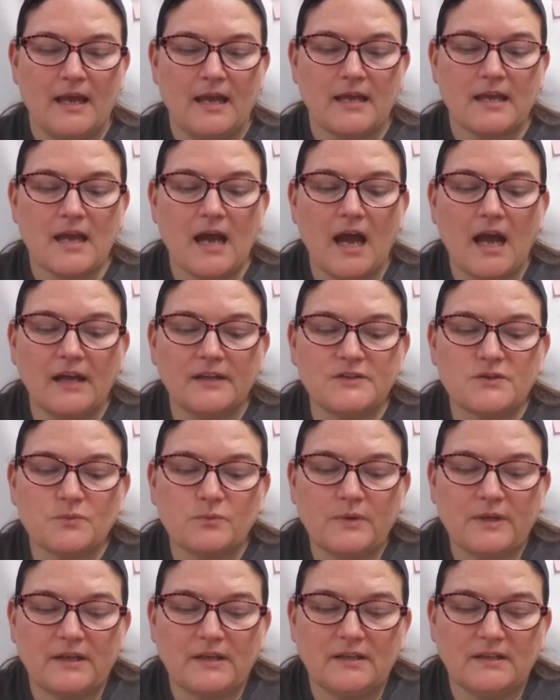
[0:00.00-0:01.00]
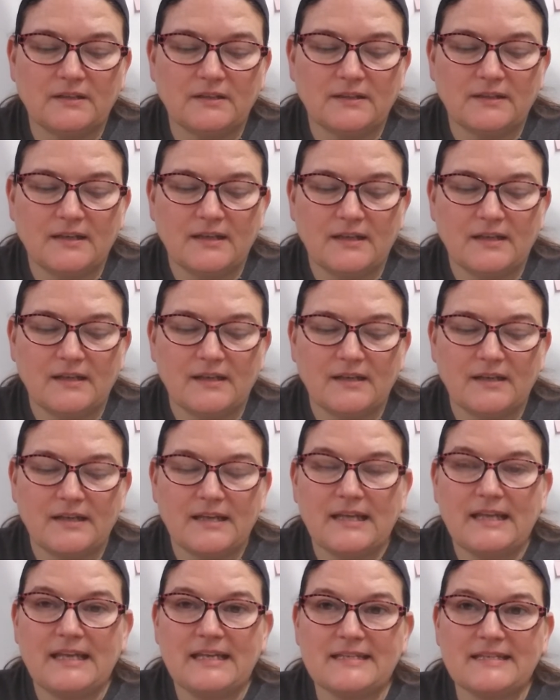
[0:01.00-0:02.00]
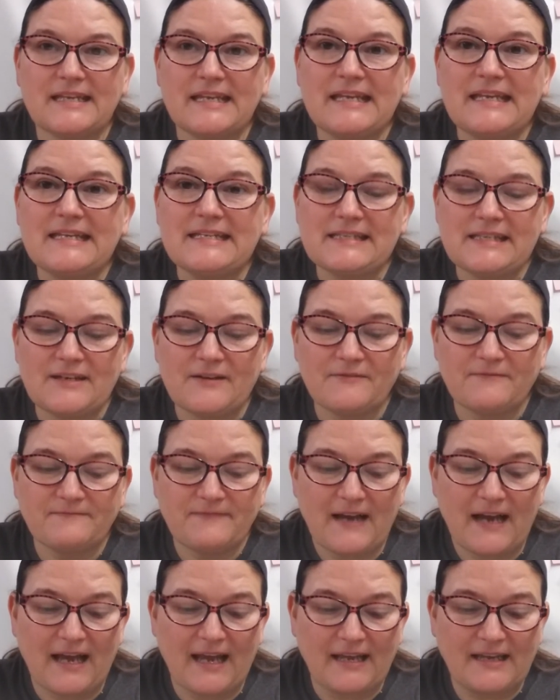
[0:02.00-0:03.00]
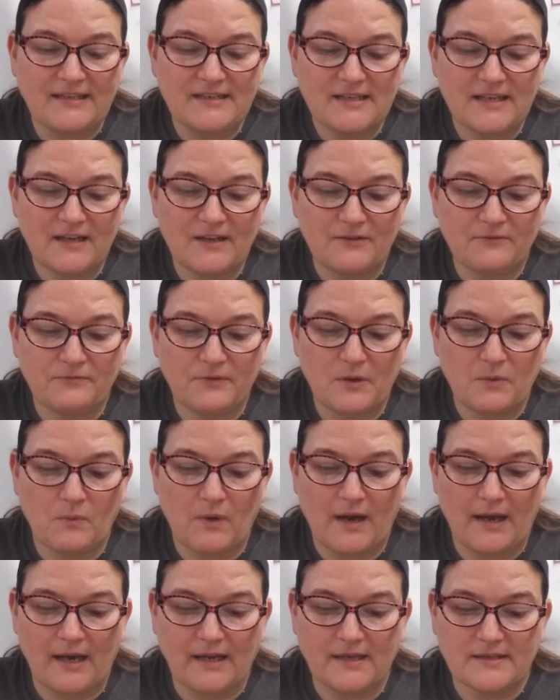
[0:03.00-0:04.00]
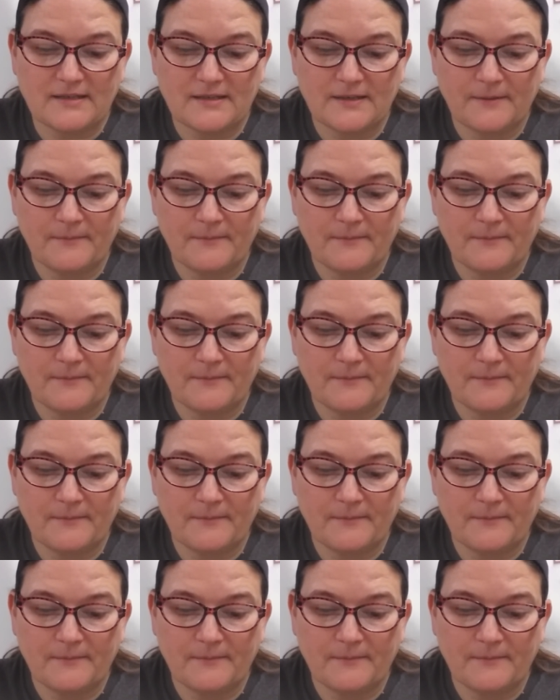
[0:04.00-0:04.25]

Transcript: God's will is easy to find if we want it.